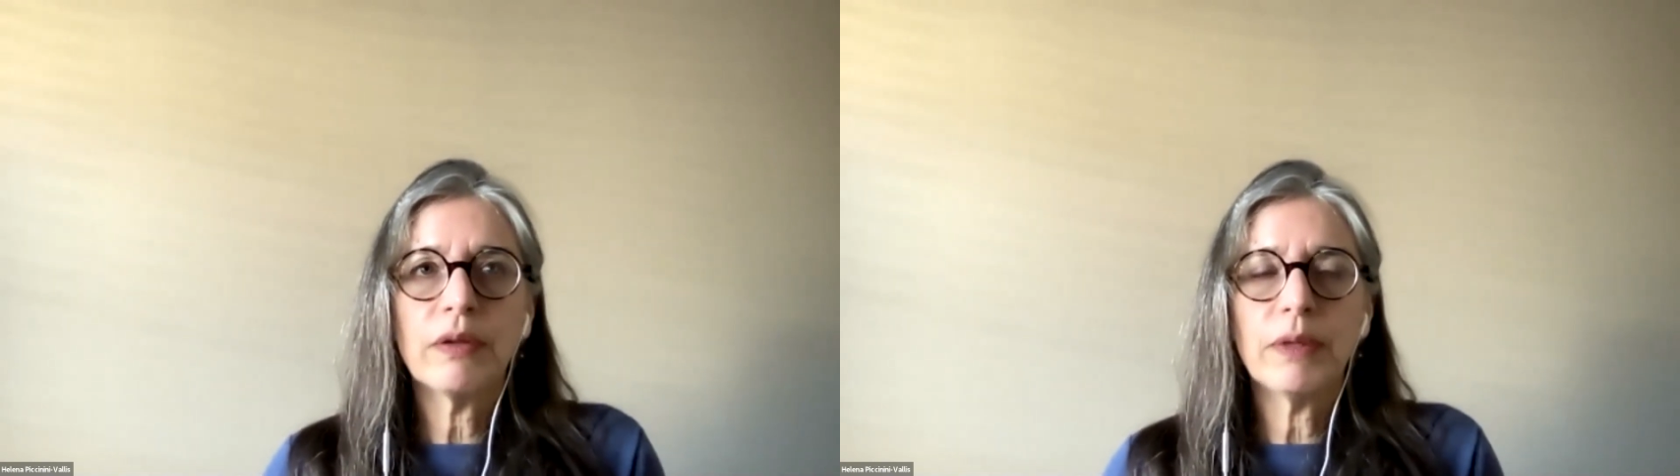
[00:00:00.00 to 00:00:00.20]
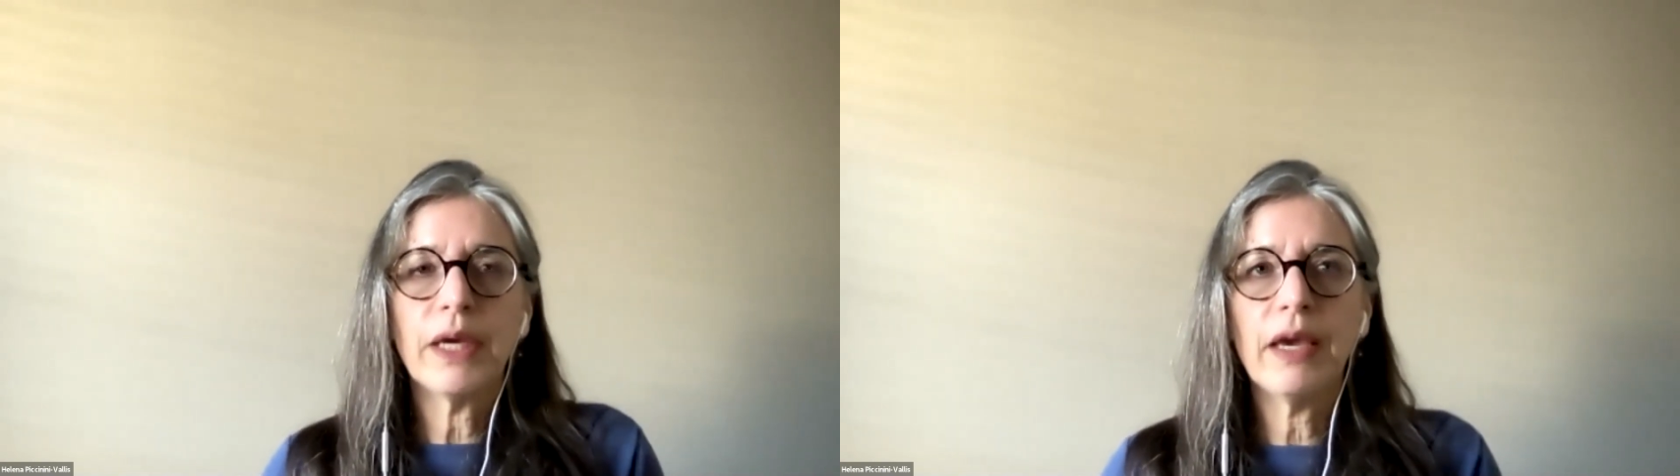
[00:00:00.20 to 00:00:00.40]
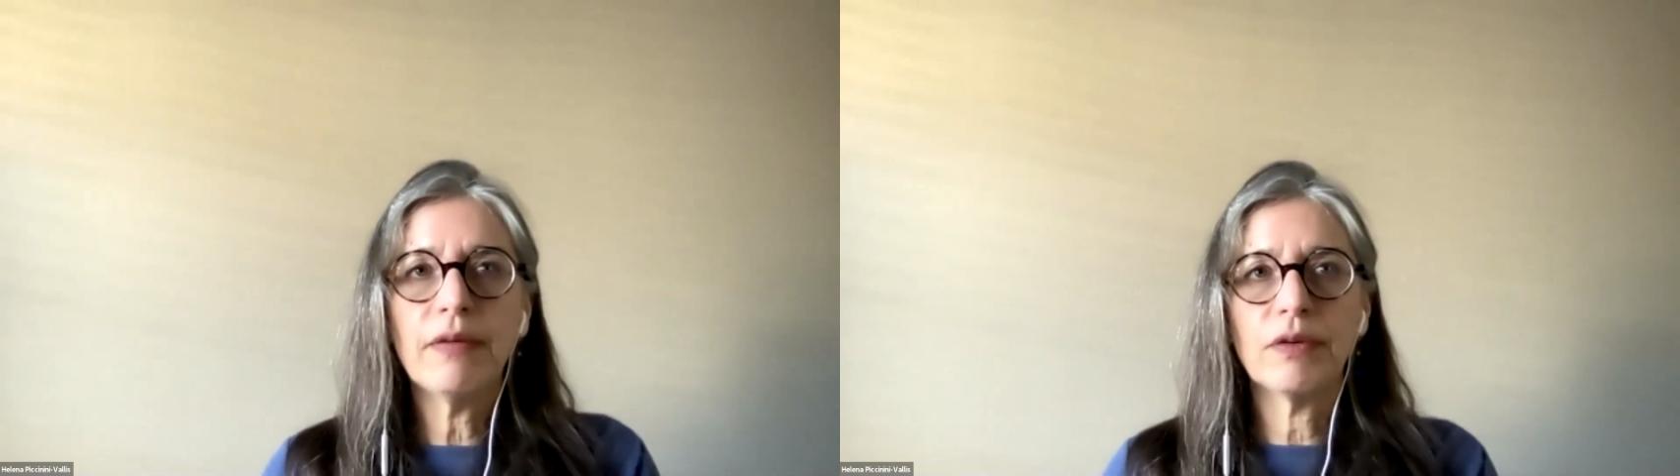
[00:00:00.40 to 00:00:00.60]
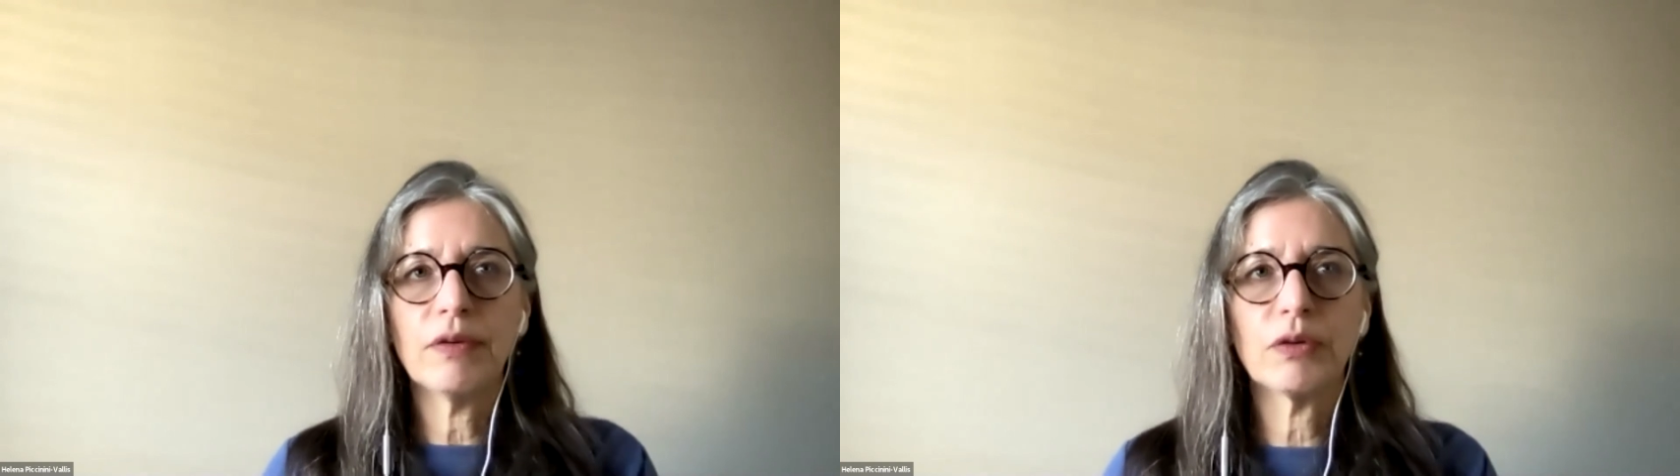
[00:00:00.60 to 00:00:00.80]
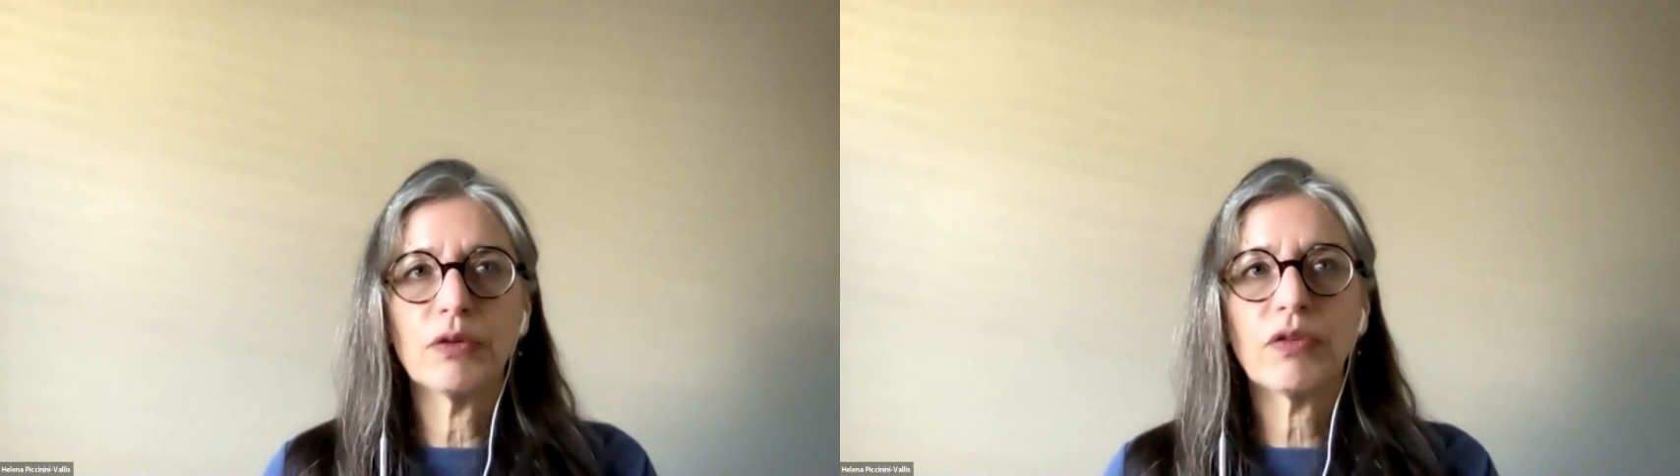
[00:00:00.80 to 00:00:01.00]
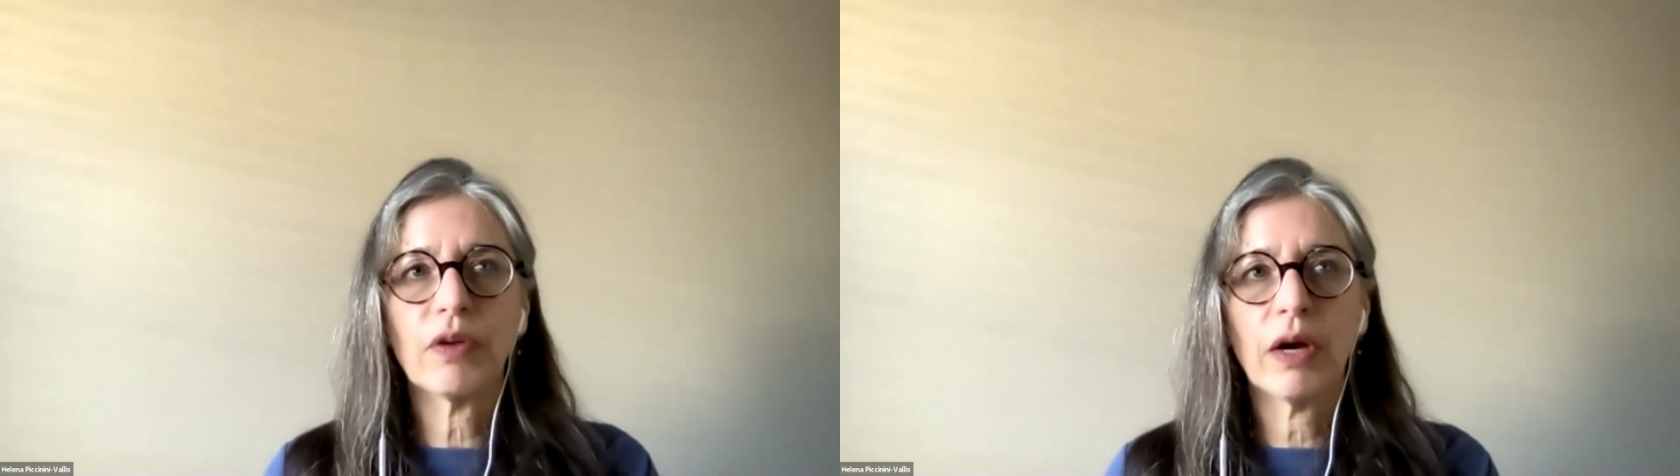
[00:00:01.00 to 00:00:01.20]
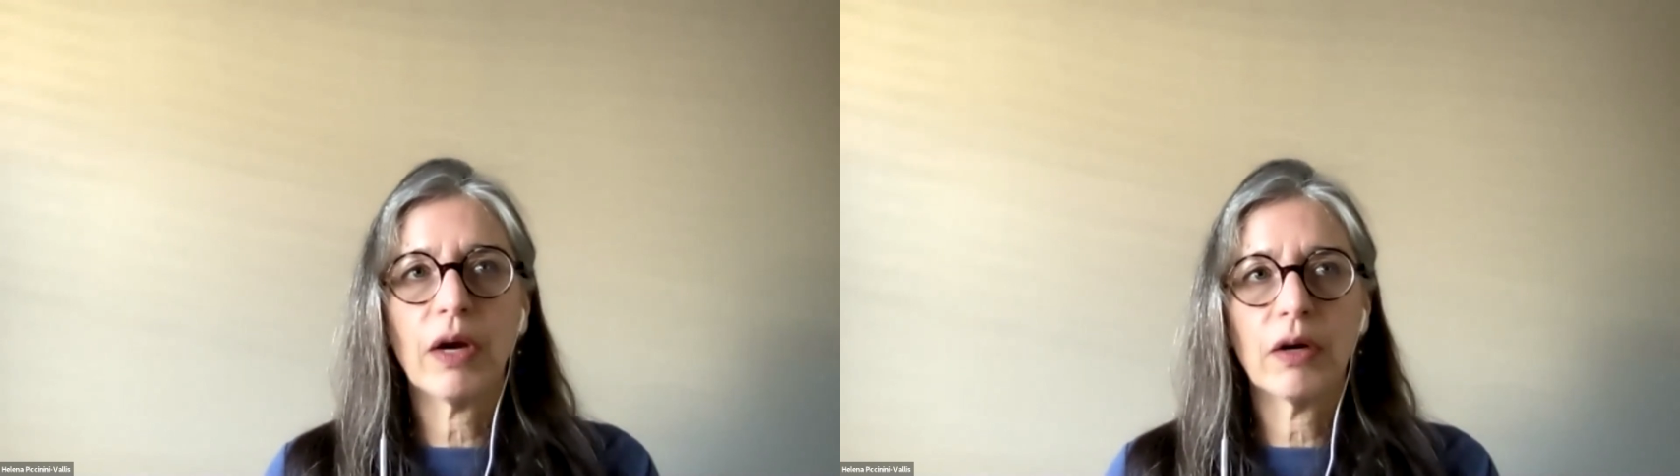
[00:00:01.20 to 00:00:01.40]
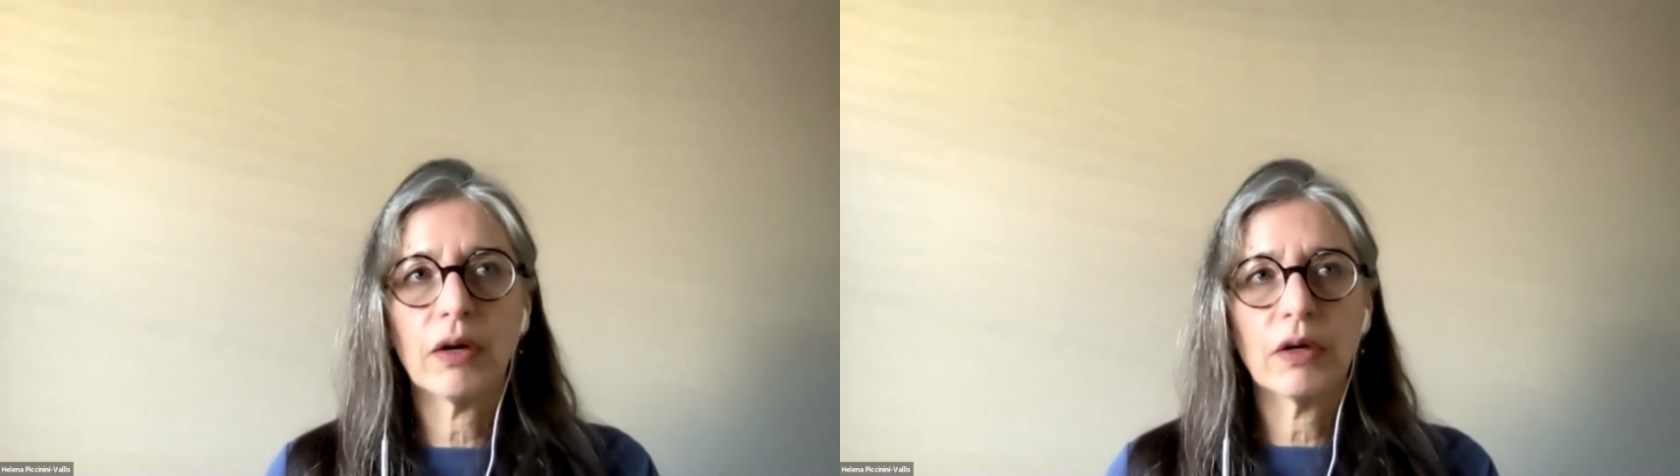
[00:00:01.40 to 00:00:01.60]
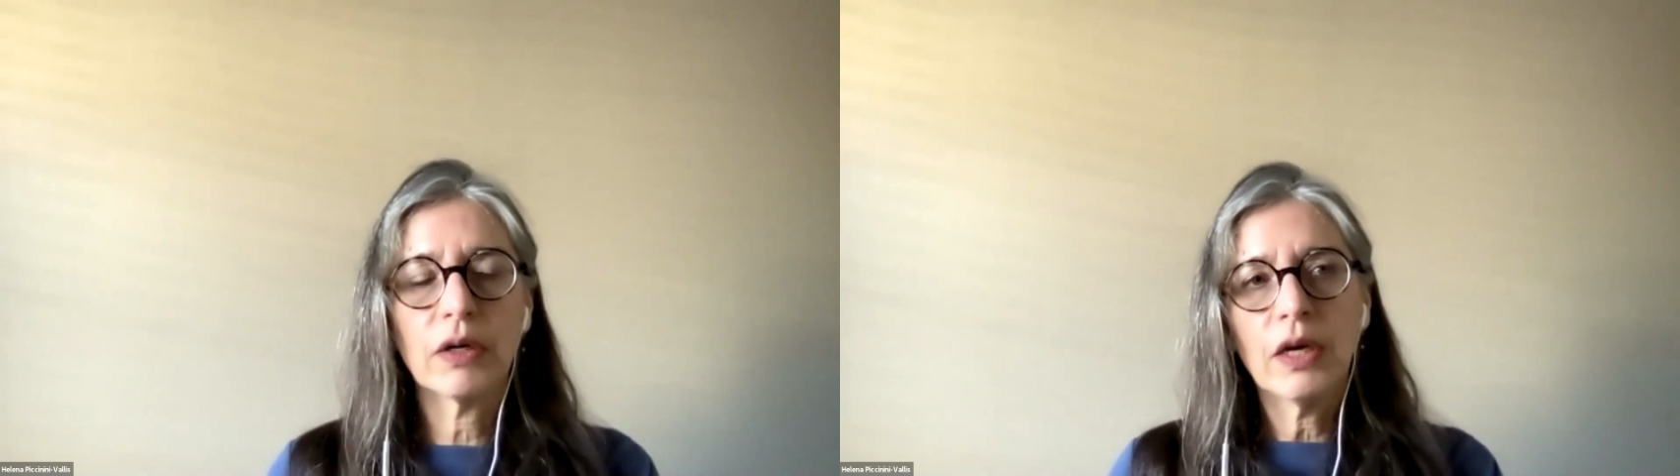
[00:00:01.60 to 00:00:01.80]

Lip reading: behaviors are